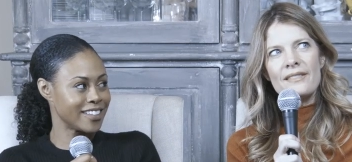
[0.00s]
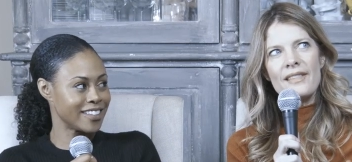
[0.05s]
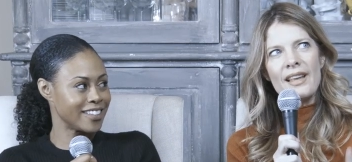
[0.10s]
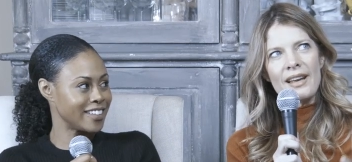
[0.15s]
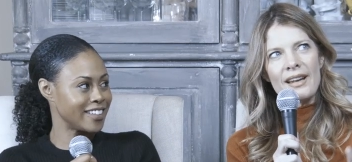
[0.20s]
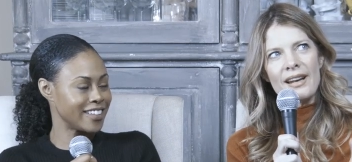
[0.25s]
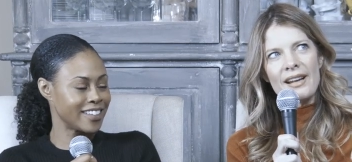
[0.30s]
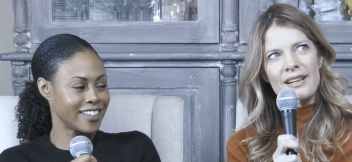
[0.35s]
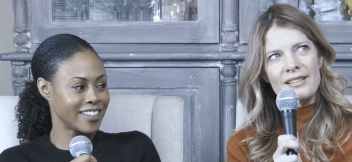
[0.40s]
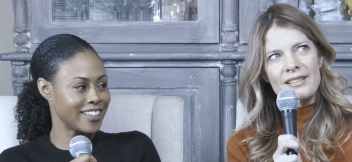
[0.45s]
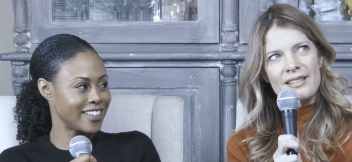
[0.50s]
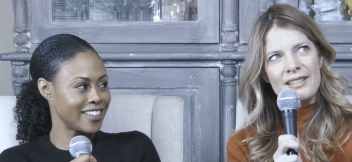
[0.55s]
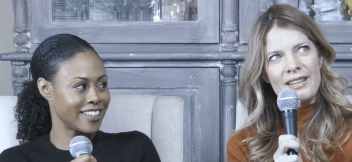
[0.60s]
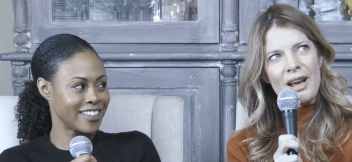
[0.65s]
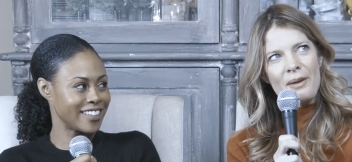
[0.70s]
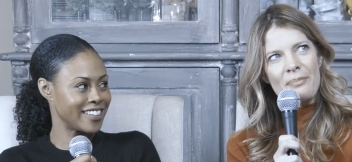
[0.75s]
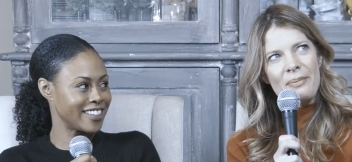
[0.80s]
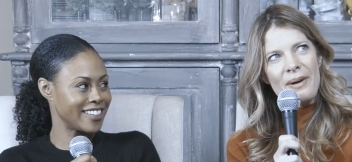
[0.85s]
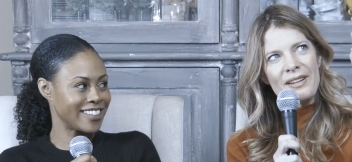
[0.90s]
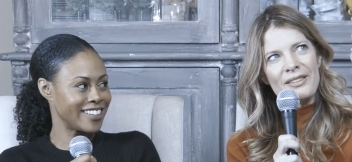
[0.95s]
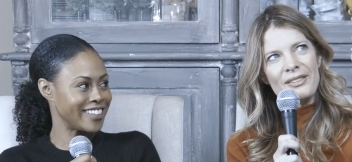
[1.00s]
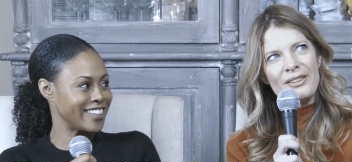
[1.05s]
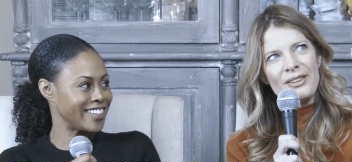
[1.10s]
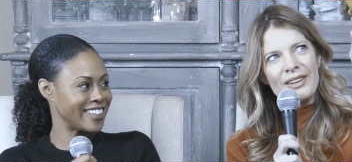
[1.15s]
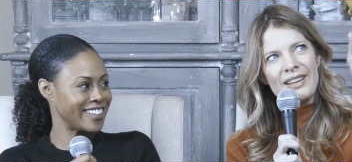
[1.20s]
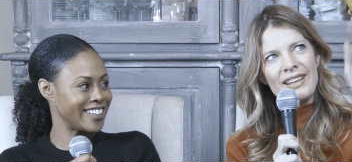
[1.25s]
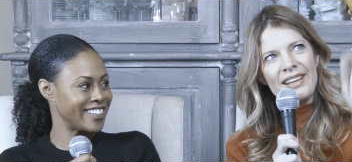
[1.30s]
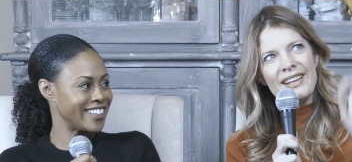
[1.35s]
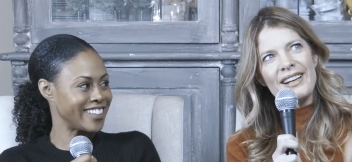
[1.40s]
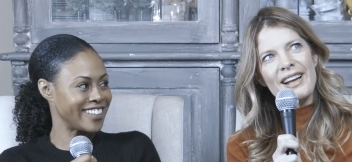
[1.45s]
Speaker 1: and I just kept on
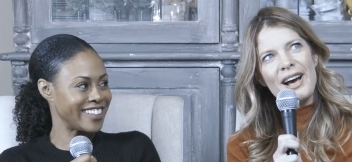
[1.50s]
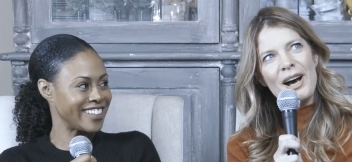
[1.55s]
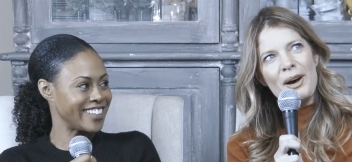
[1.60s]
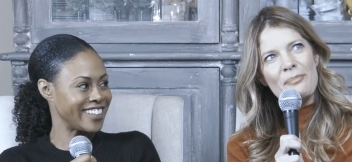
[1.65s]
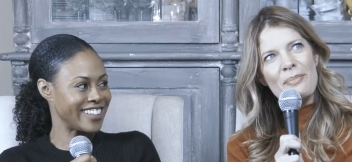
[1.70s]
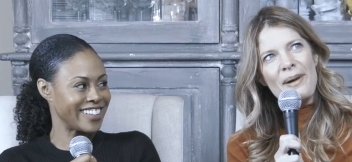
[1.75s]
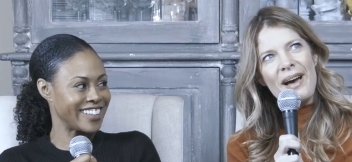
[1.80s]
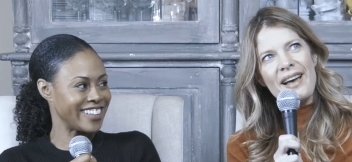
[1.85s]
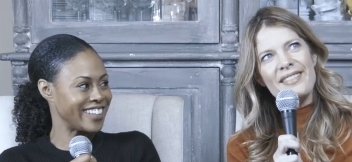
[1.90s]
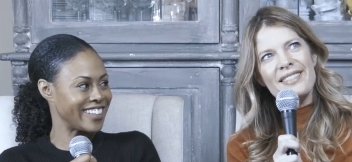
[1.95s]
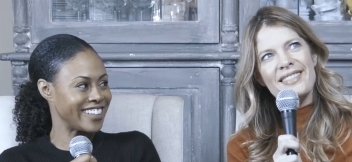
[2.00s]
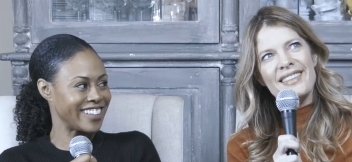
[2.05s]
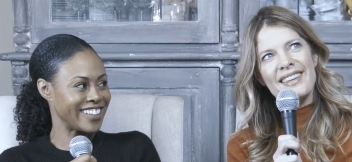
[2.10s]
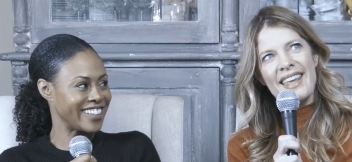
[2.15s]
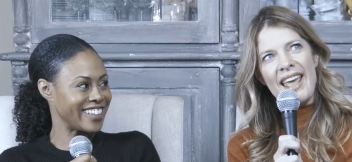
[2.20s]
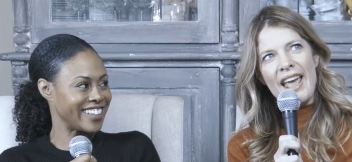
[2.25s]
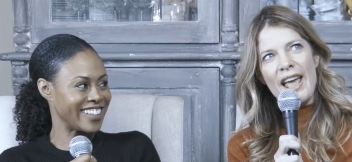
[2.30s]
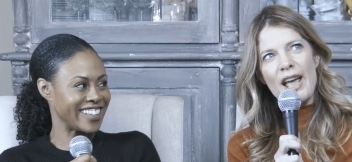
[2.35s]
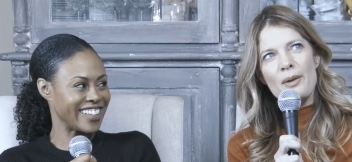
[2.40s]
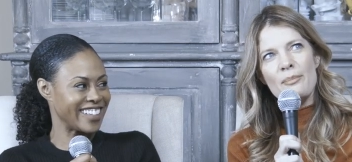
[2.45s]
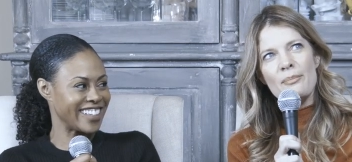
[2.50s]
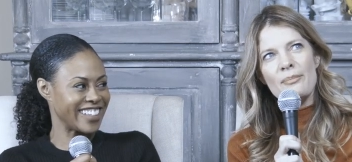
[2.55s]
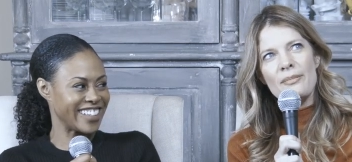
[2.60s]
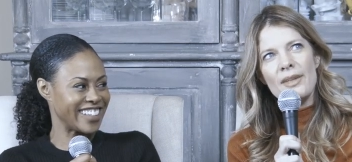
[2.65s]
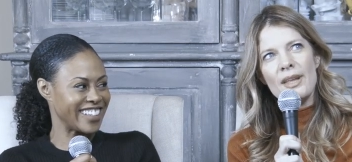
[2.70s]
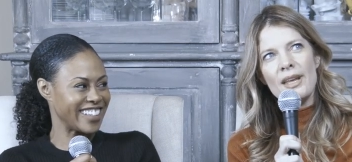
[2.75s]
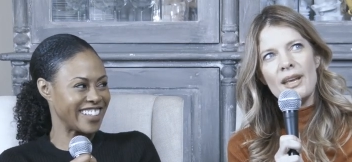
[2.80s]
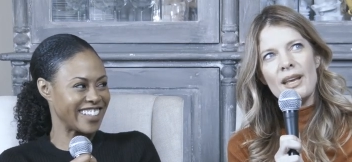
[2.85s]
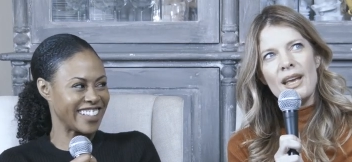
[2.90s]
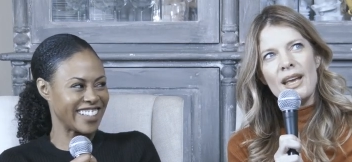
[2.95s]
looking up at the game,
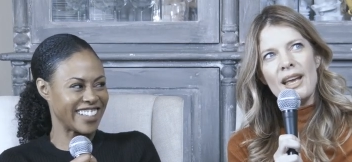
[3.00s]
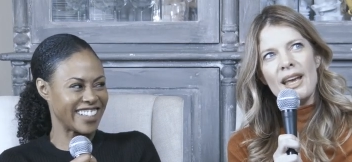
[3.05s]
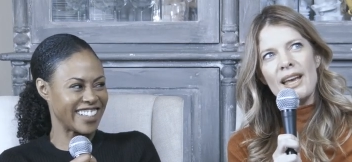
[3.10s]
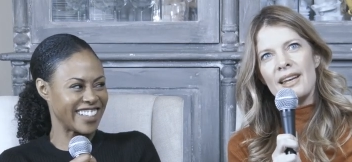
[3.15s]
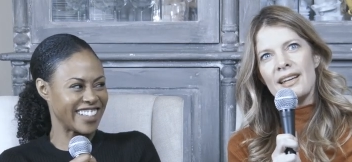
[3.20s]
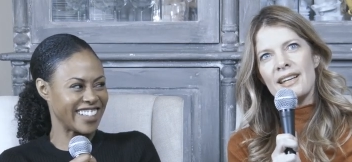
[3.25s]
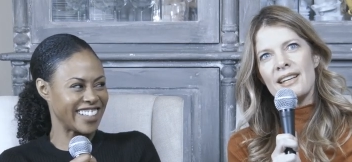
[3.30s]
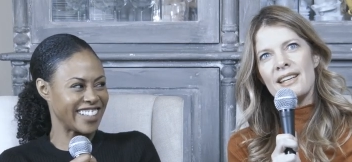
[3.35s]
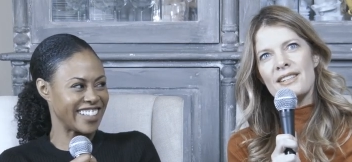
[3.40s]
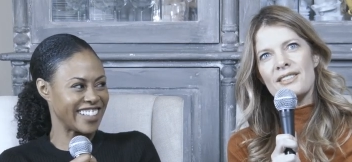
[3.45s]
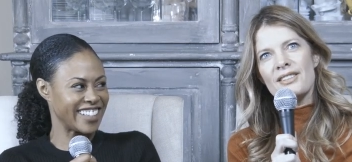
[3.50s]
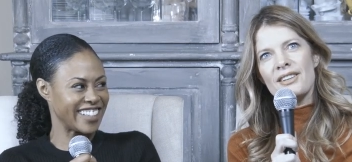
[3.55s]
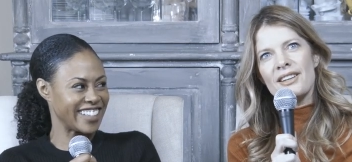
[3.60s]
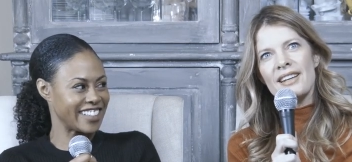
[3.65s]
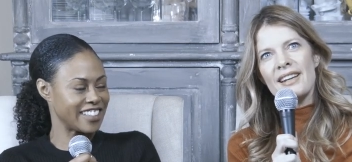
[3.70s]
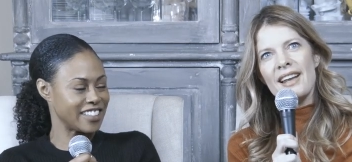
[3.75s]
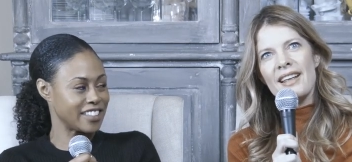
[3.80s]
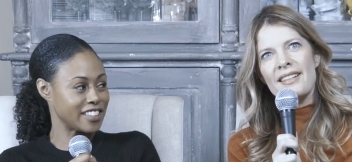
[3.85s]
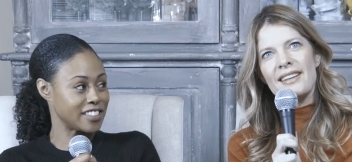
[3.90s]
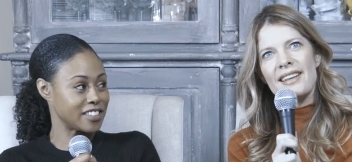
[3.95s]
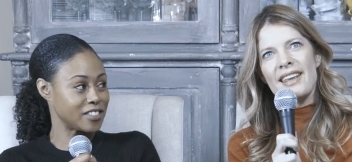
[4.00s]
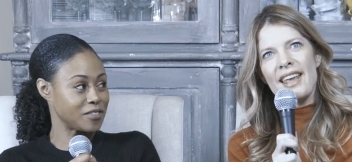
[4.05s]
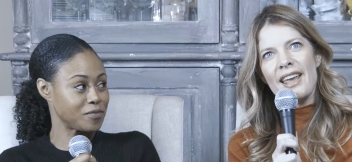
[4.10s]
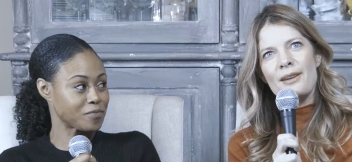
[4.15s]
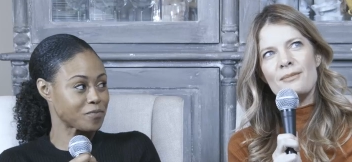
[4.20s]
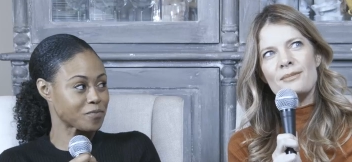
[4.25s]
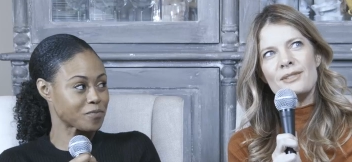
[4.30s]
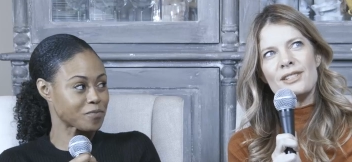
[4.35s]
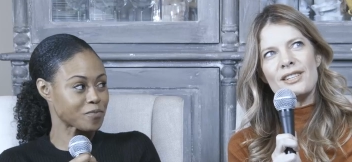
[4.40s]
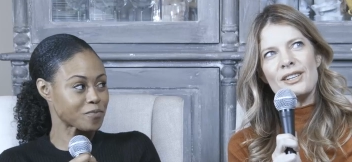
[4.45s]
and he's looking at the
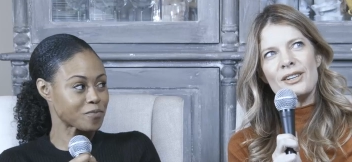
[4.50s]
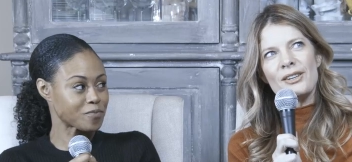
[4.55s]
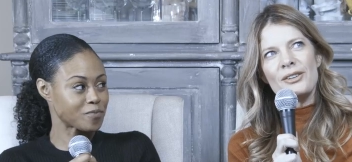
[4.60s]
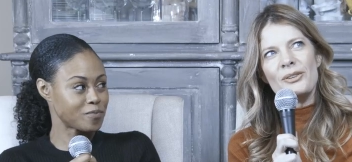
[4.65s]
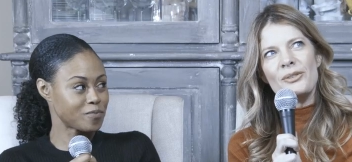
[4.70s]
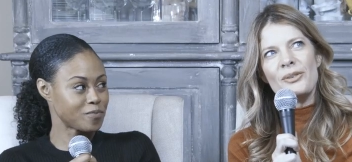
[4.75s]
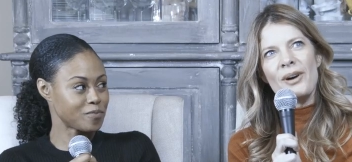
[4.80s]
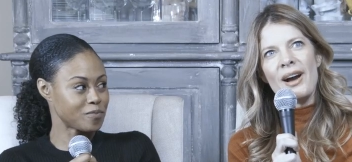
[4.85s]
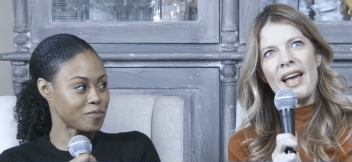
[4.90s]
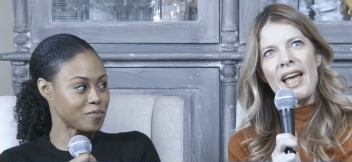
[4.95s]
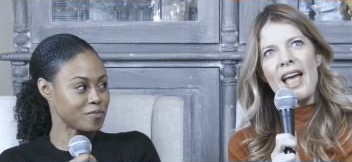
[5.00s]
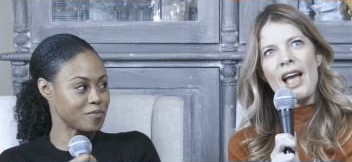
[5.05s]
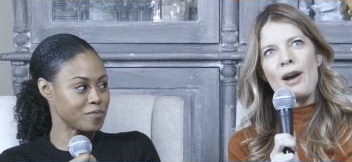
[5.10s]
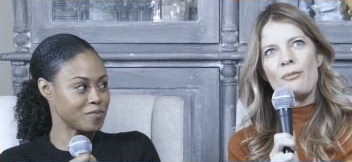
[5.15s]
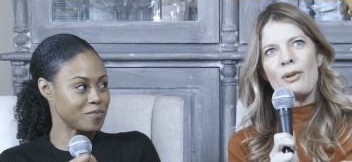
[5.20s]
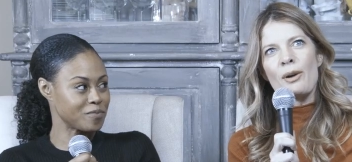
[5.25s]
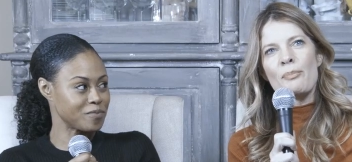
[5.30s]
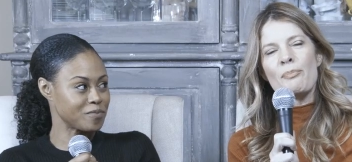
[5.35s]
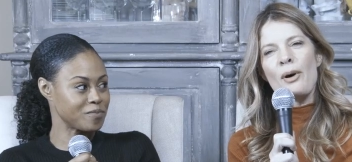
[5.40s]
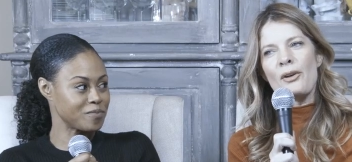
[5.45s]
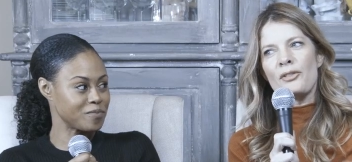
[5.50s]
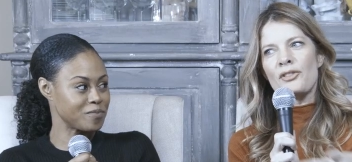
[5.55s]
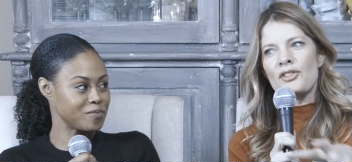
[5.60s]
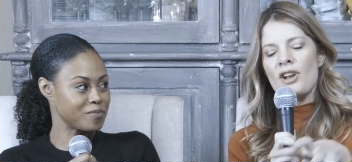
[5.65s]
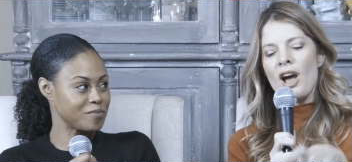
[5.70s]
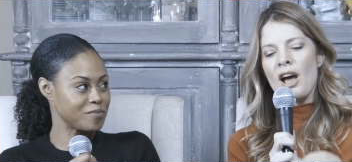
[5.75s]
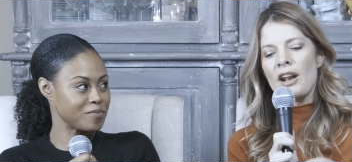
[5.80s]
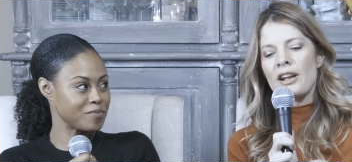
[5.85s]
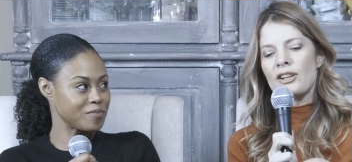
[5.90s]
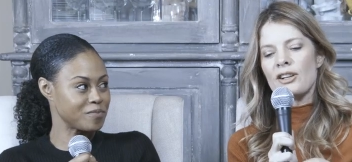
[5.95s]
game too, and we're both not